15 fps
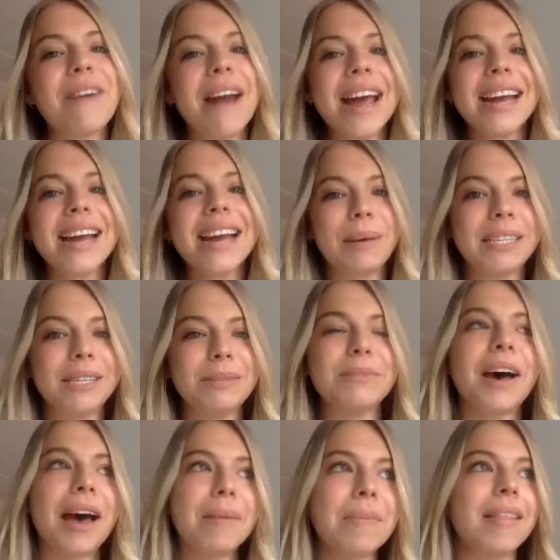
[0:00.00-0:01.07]
great to spend some
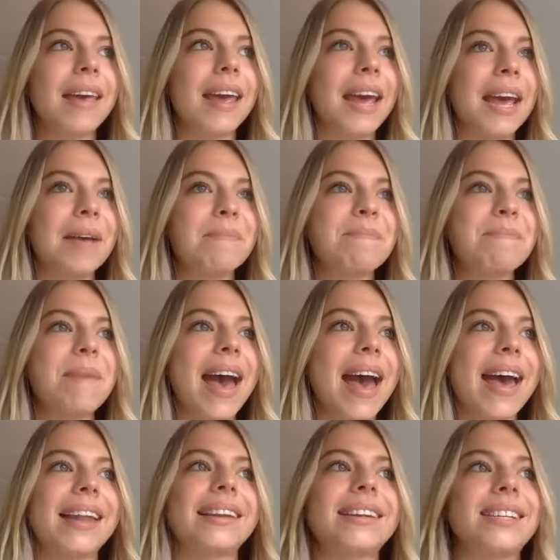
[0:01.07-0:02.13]
time with him
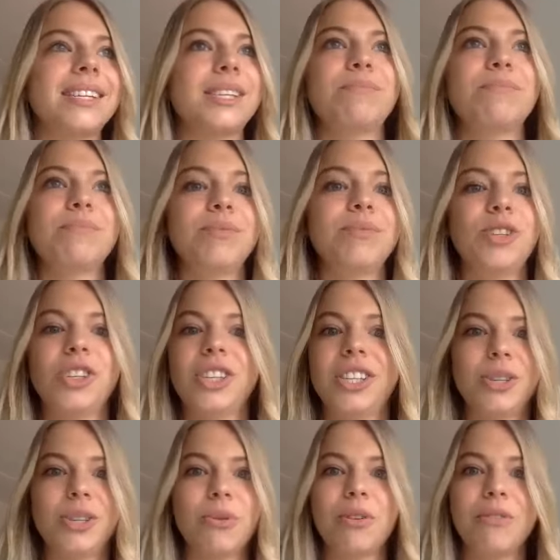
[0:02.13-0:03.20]
and just
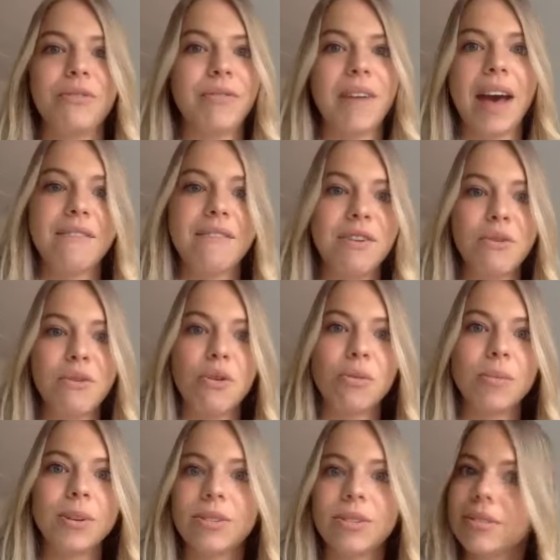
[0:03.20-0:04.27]
sort of have a
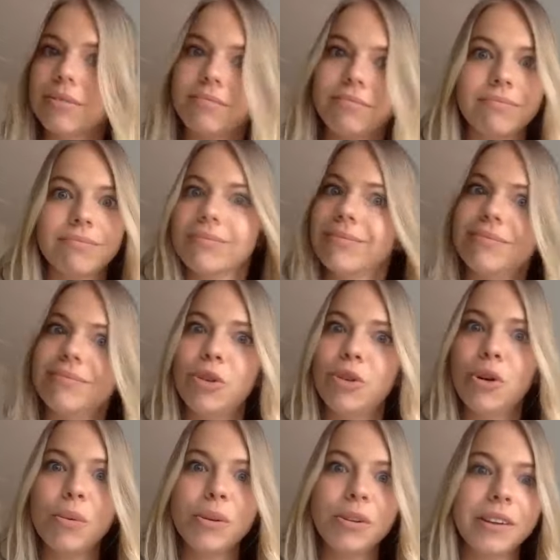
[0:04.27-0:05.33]
normal
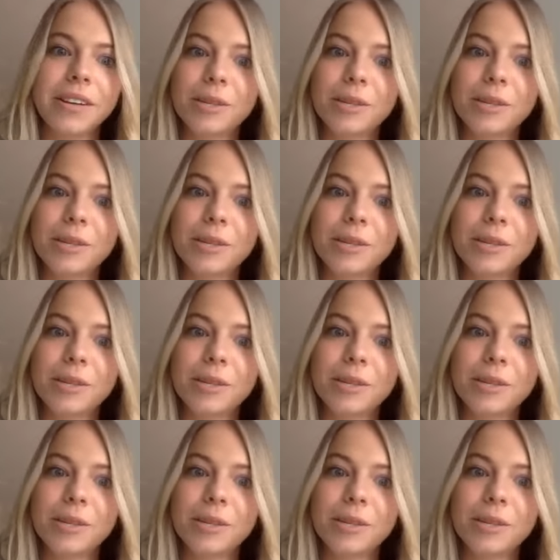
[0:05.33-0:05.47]
normal